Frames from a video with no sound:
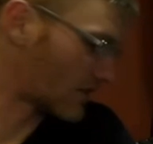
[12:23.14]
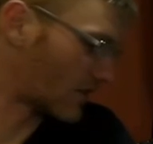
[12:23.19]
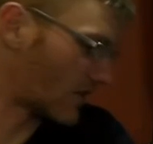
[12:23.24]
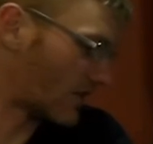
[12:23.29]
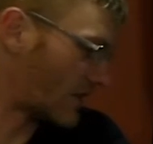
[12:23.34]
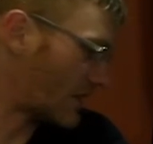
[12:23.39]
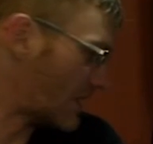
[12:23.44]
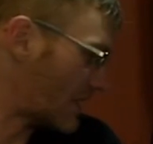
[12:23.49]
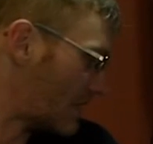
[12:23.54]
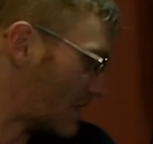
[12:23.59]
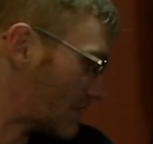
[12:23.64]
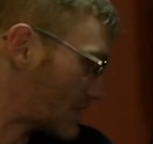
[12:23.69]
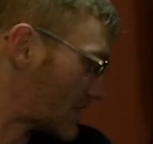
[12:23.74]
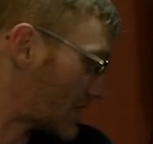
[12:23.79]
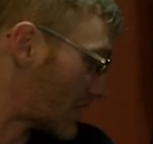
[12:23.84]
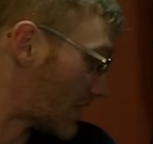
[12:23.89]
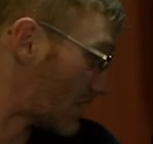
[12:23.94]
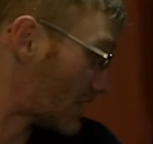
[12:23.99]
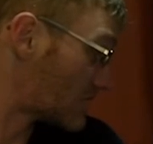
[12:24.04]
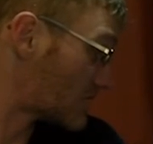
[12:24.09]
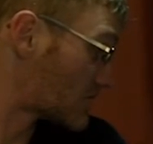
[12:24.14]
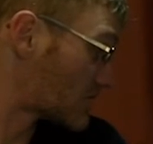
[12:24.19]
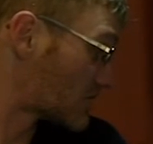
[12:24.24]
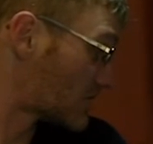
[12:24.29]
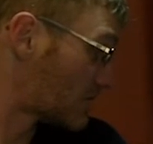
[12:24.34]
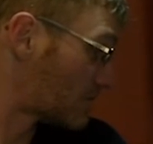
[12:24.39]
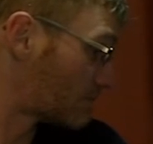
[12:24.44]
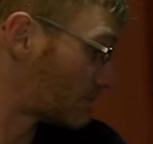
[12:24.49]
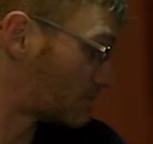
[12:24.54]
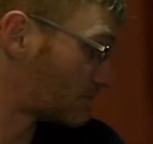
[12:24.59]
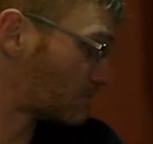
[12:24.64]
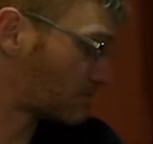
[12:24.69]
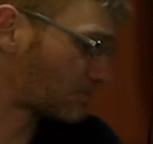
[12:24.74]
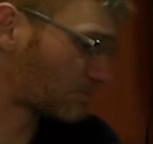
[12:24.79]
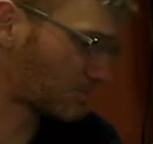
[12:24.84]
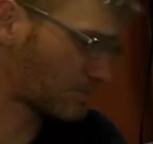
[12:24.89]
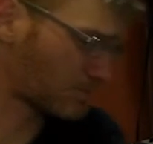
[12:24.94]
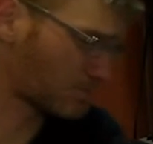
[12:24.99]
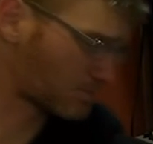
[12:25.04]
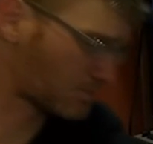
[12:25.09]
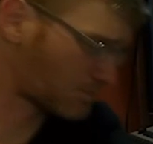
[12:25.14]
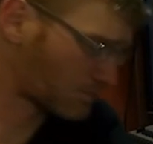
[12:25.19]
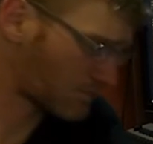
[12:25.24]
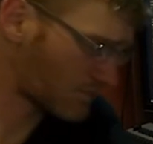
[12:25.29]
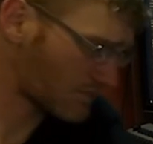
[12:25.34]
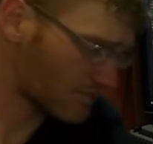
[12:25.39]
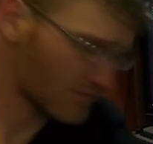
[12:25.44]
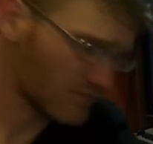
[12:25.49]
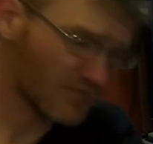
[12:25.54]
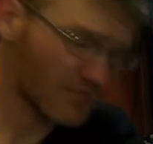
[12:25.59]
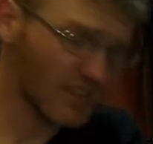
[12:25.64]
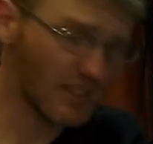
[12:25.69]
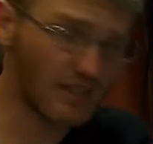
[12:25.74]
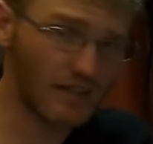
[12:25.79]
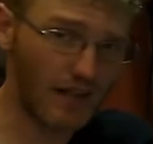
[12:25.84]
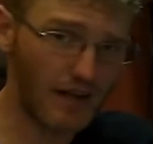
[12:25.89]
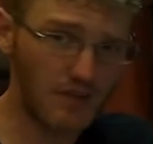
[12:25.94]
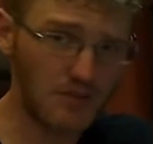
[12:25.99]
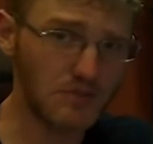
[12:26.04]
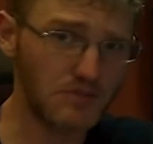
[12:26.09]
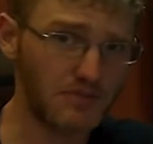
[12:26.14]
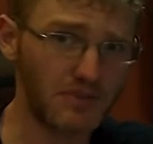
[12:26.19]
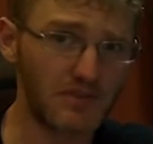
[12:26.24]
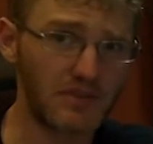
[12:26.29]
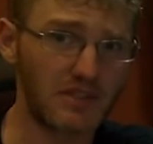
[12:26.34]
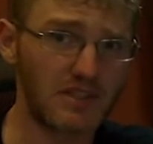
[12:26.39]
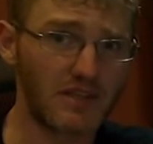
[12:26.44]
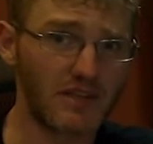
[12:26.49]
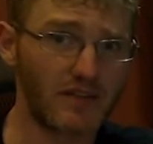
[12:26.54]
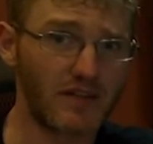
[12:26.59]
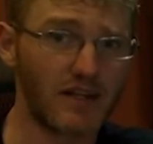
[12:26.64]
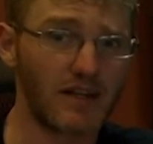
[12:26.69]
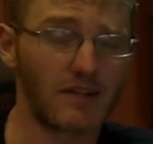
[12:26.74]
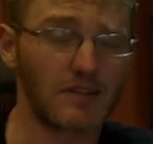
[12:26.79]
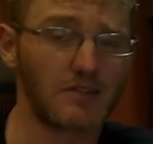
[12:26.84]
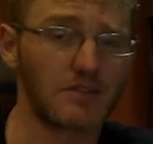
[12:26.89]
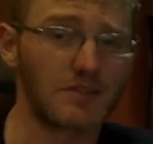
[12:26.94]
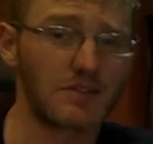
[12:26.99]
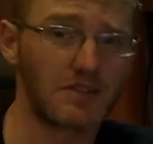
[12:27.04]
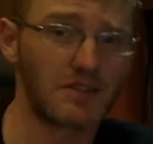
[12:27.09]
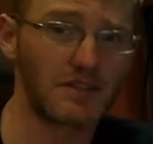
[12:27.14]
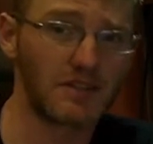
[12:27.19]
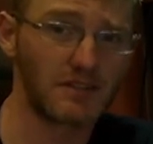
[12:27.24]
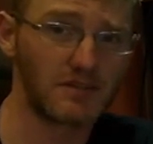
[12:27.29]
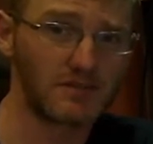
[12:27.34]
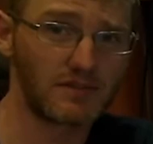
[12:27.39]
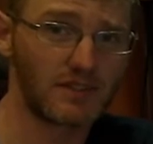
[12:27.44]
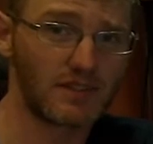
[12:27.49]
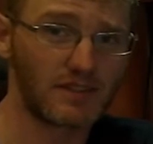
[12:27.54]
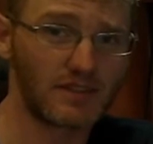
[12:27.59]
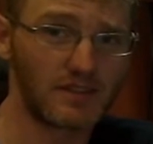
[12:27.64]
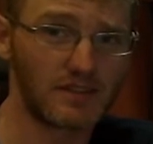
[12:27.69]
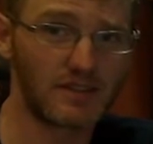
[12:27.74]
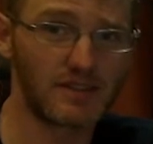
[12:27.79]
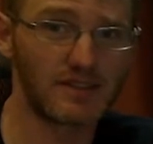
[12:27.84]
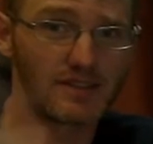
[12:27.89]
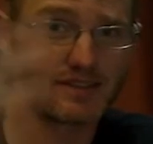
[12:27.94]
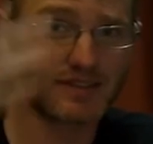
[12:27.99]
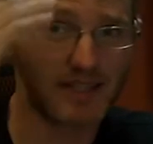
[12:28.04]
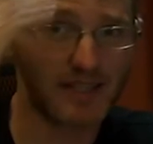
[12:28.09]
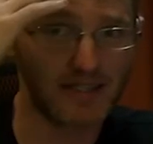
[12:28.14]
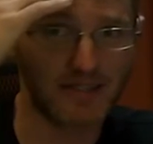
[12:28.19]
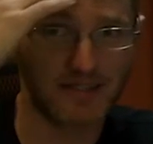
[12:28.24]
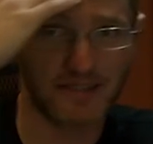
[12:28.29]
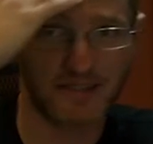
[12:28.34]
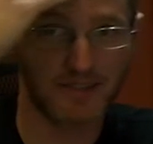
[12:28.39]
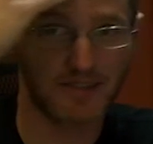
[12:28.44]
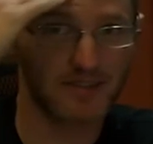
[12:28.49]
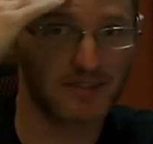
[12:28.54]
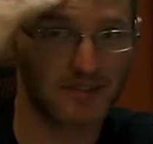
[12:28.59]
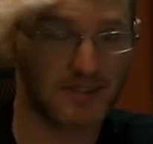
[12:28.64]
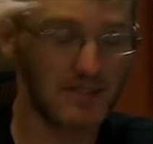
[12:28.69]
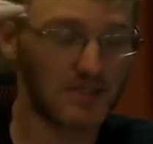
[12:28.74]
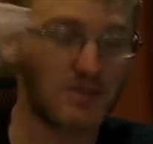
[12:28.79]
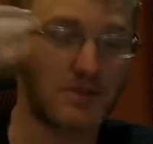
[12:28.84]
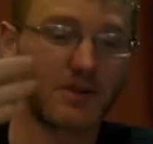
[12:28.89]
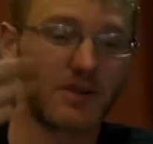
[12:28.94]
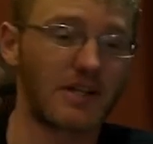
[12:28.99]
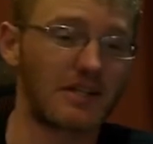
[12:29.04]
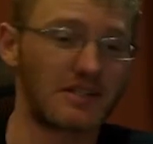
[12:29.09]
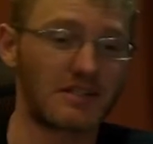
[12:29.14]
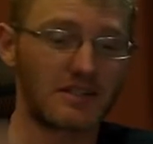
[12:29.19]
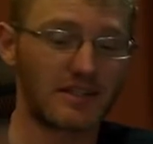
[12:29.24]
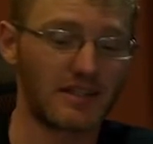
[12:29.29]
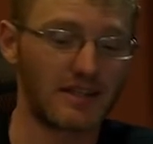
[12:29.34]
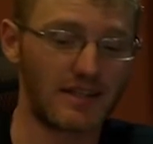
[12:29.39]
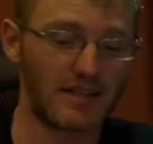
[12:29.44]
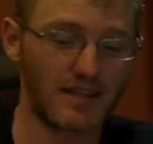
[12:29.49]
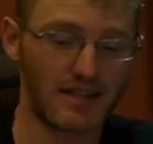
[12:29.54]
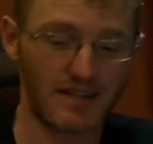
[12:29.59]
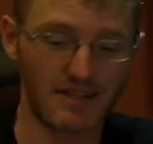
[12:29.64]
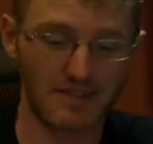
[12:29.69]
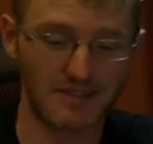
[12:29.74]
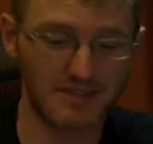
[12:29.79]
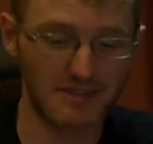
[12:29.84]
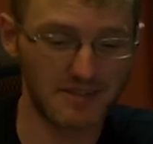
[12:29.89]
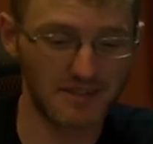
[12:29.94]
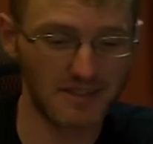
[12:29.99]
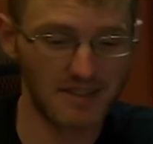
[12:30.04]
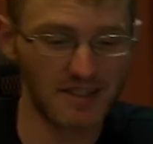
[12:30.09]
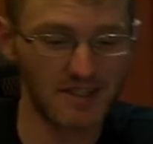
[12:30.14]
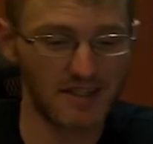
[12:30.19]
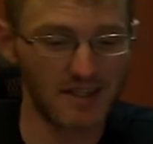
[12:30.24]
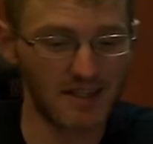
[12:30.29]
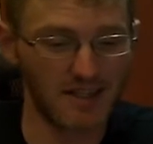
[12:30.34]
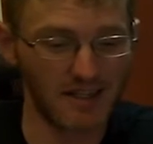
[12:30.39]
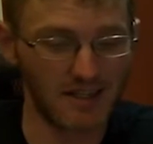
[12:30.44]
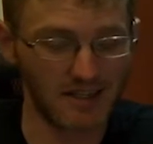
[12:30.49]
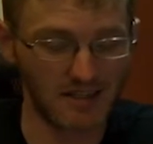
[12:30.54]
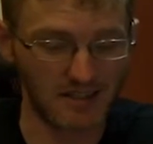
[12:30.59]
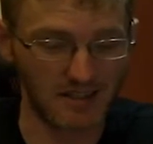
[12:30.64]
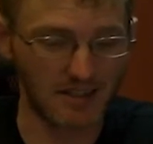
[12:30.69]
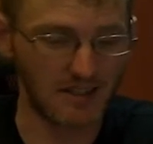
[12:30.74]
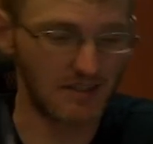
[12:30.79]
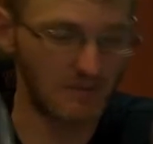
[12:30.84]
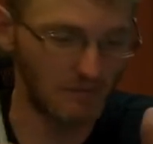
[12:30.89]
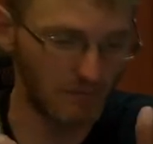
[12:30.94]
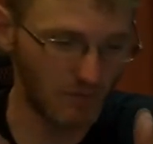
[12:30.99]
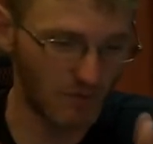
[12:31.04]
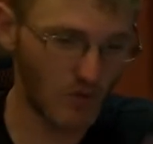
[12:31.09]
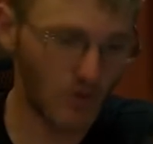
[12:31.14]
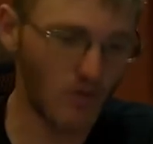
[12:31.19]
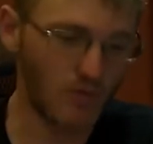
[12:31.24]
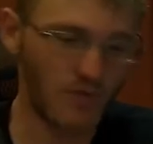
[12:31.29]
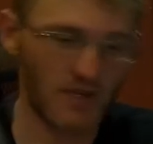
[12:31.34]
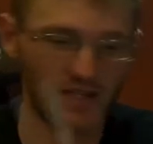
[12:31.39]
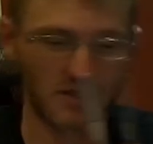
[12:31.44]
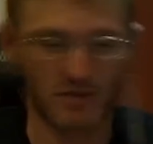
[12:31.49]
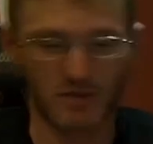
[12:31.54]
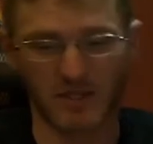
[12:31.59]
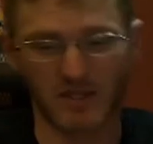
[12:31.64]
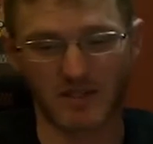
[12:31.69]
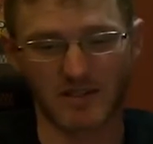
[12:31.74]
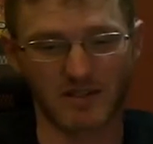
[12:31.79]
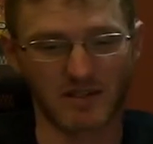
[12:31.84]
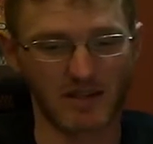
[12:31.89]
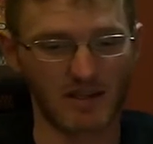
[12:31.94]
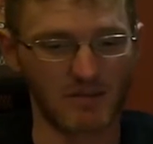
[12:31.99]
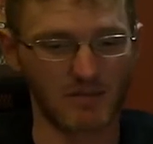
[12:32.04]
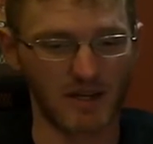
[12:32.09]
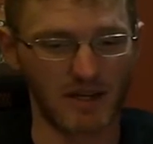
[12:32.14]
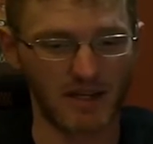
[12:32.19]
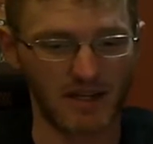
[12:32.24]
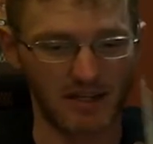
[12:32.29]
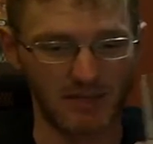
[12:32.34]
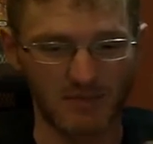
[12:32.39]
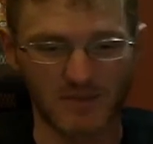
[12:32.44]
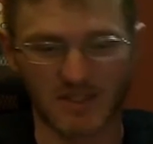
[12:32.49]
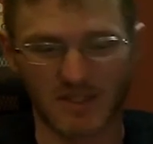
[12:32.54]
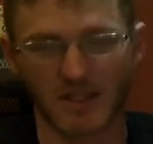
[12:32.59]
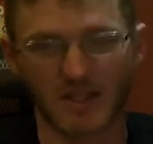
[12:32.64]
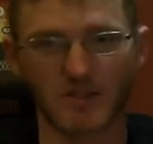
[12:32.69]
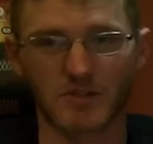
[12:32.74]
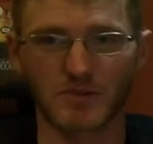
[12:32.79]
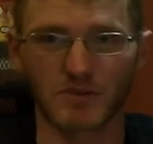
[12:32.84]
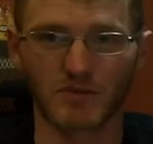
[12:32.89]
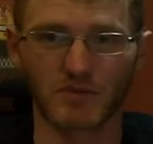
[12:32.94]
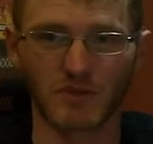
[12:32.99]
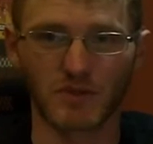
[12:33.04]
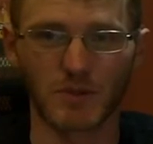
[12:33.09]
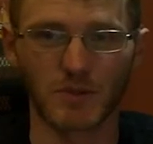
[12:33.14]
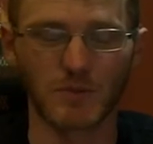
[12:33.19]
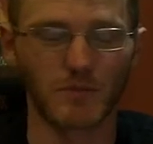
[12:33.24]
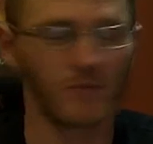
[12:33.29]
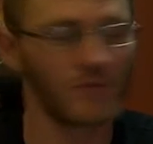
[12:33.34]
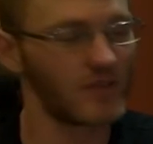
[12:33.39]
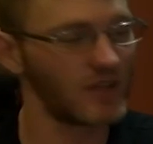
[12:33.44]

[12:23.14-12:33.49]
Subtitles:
on the M-Touch. $957. That's crazy. It's, again, going back to what I said in my M-Touch review,